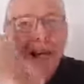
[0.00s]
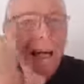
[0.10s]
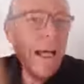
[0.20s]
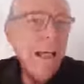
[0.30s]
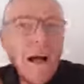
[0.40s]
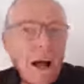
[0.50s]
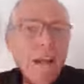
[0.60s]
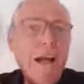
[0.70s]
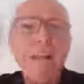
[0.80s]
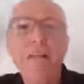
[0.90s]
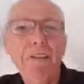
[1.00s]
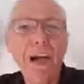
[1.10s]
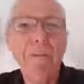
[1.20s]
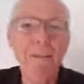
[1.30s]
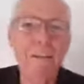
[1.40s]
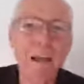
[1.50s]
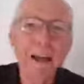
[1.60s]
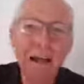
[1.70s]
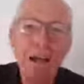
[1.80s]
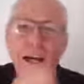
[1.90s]
Hey, I'd love to have
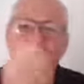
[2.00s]
a